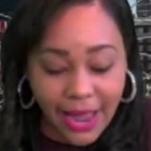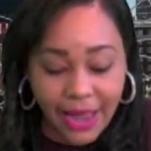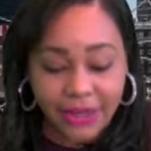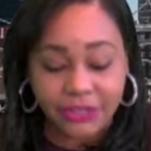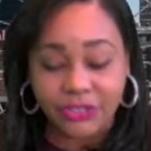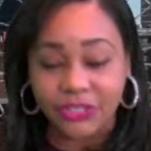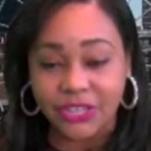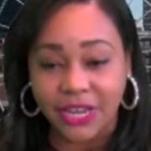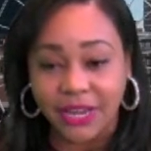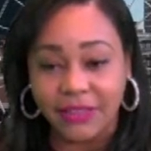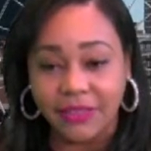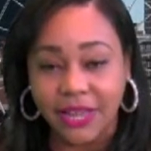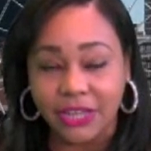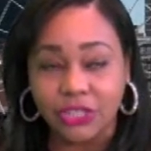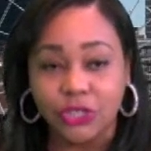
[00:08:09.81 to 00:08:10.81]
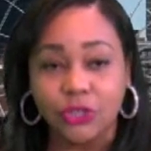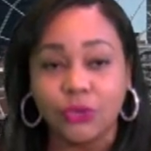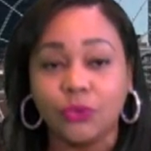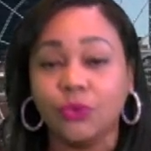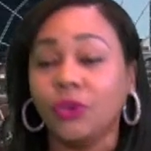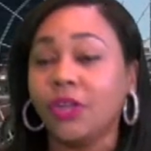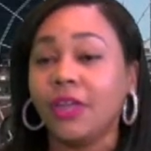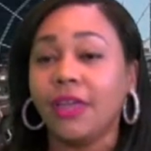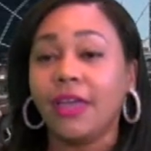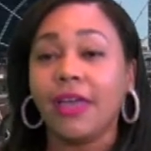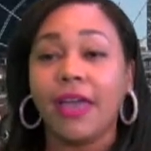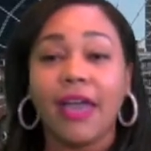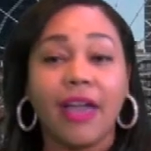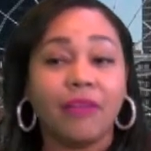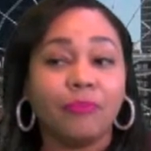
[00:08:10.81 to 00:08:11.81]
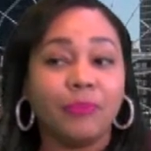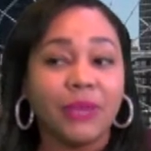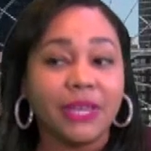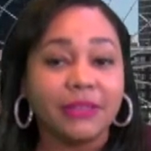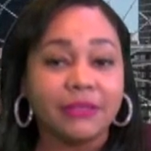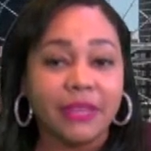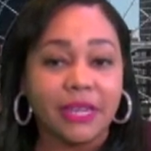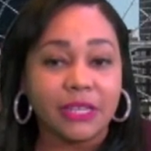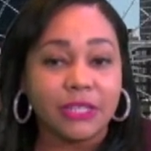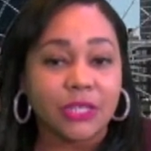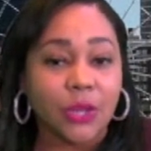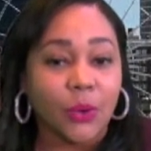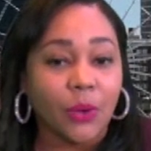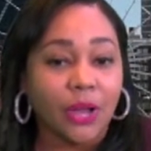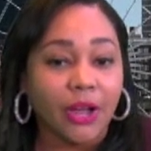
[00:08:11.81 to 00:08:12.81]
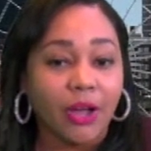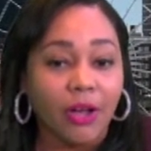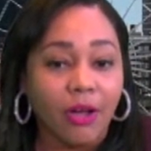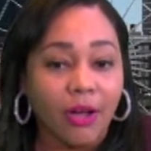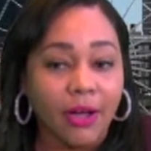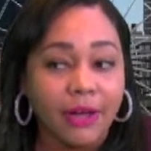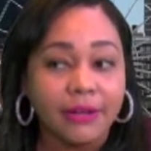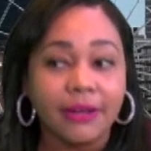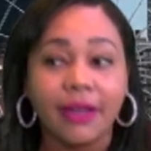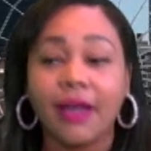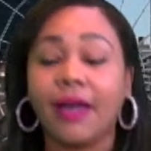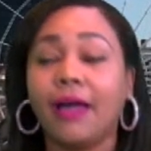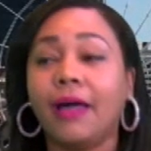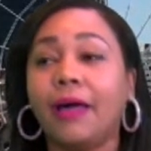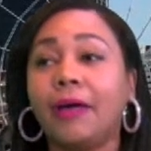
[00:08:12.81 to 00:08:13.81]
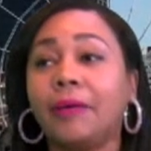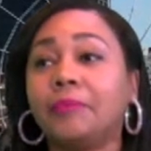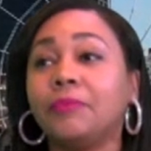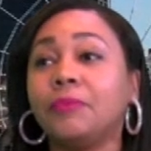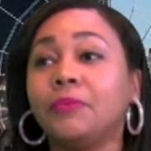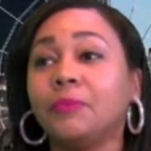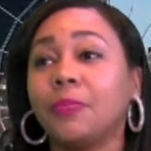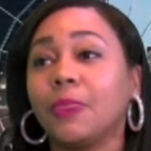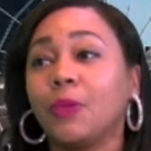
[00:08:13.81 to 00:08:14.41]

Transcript: I understand that you have big things going on.